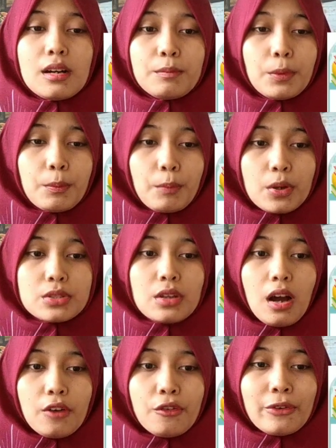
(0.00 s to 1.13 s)
purpose
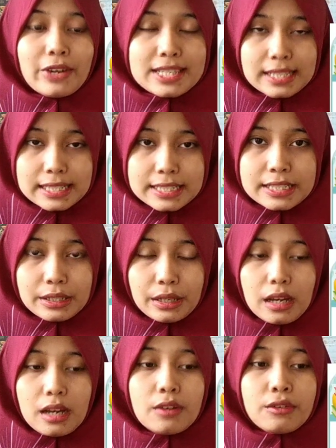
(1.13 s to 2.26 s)
of research.
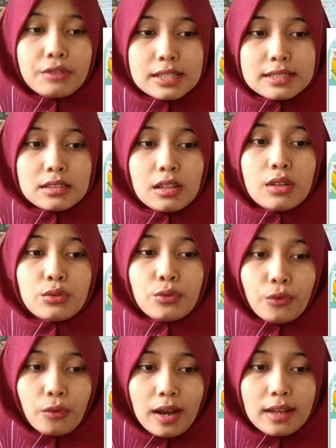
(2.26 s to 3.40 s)
First, to
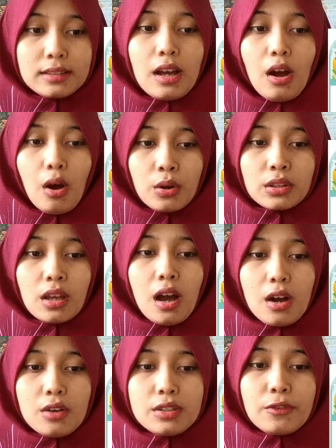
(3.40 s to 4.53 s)
find out
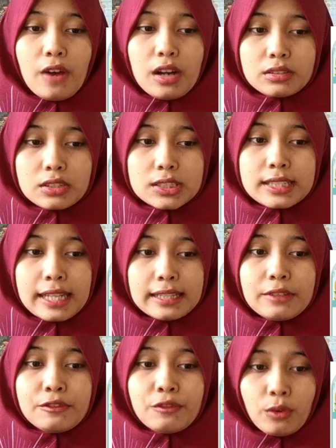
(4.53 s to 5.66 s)
how the factors that
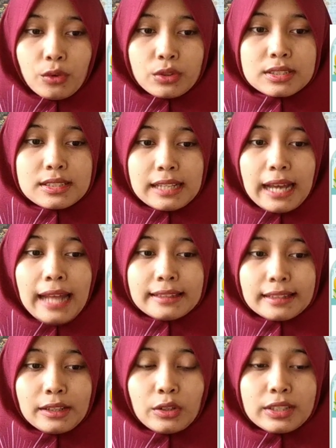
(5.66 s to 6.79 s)
influence the
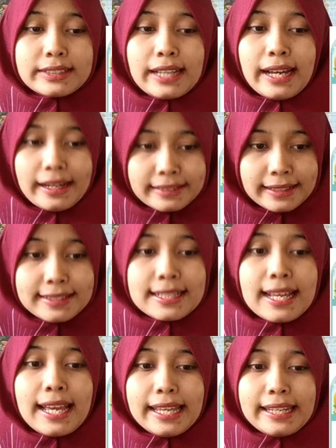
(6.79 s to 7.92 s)
antagonist characters
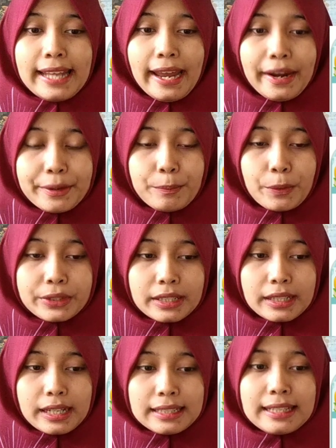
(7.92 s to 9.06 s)
in Harry
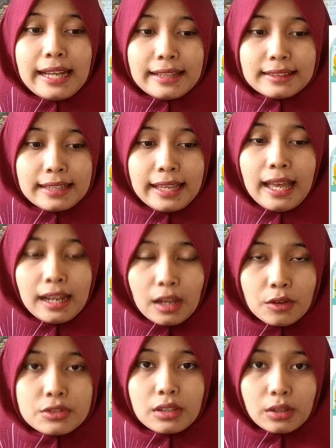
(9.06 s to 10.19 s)
Potter and Deathly
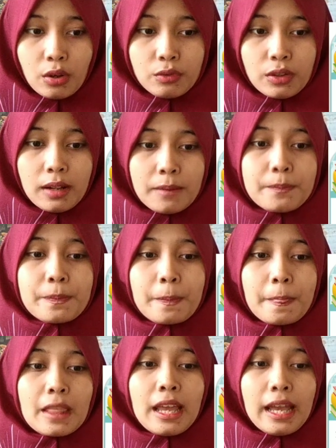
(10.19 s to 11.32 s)
Hallows novel.
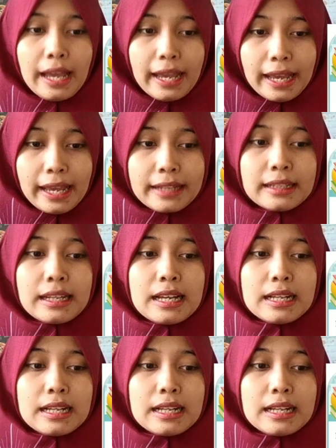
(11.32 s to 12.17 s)
And